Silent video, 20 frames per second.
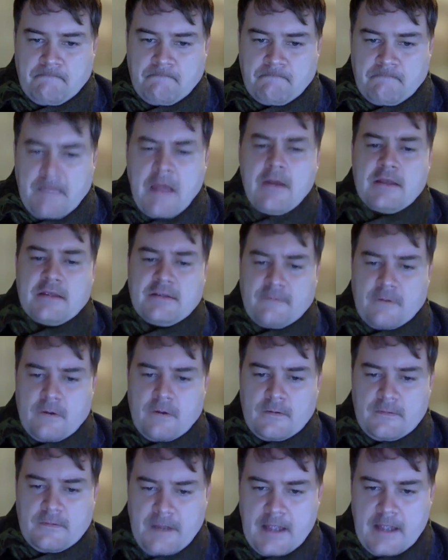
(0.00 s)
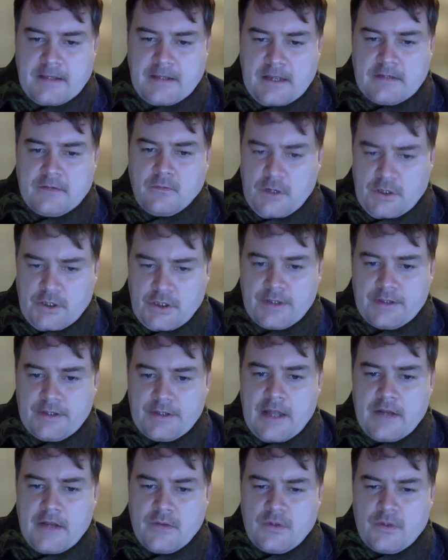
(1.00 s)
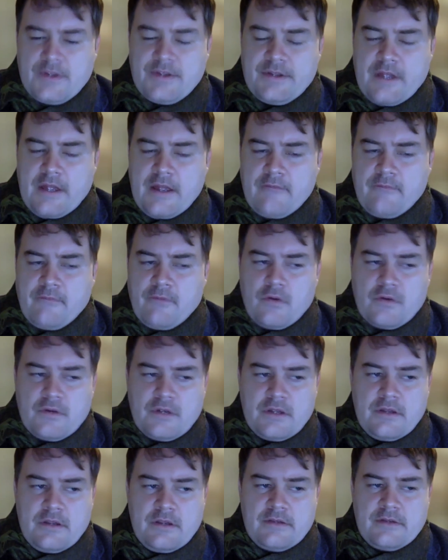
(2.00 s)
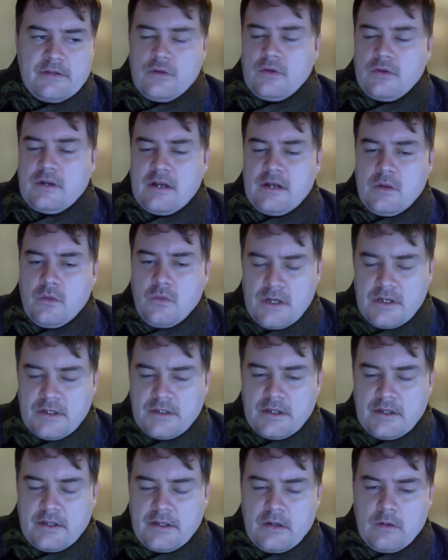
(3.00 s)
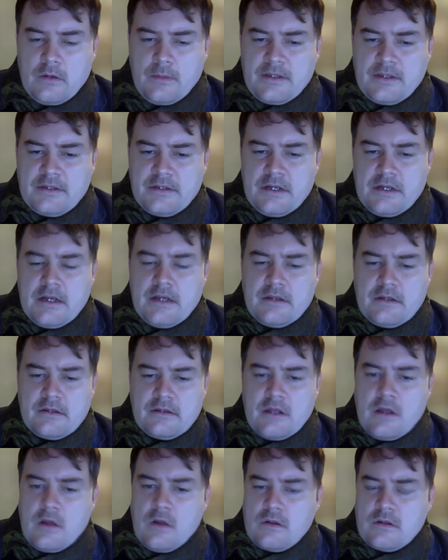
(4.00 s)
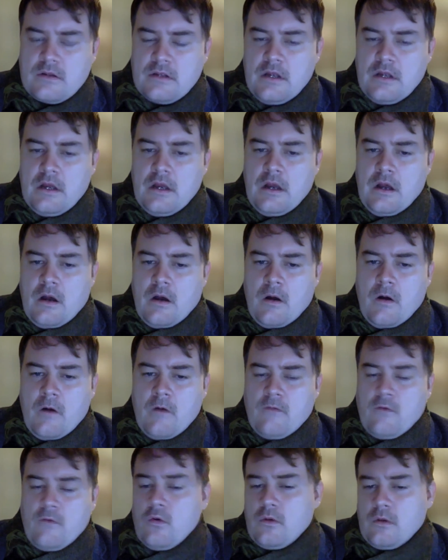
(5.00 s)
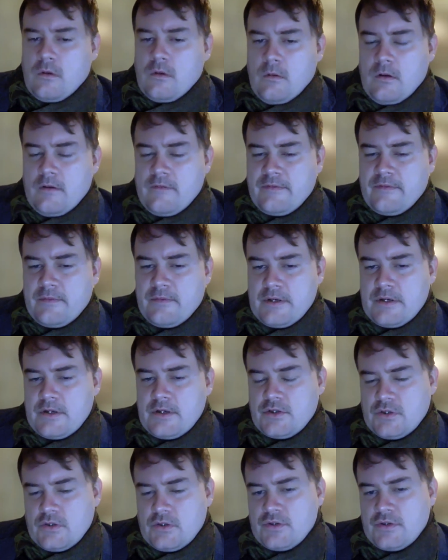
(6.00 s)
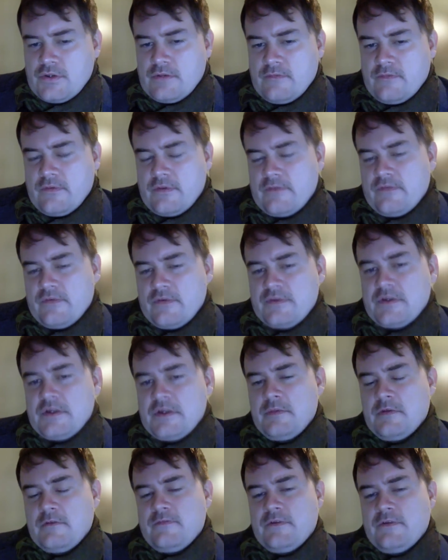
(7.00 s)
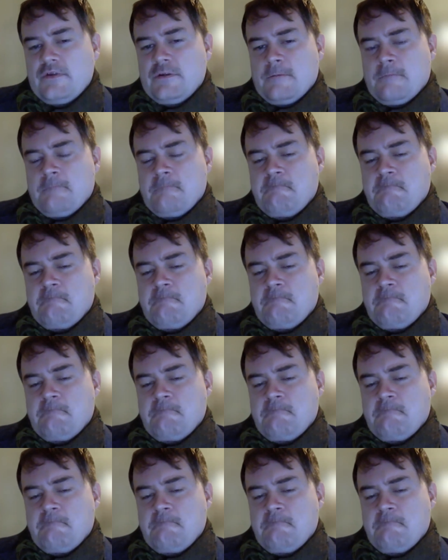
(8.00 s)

Yes, of course, there's witches, and once they have brought in this nuclear winter, they will be stealing the souls of all of the British children for the foreseeable future.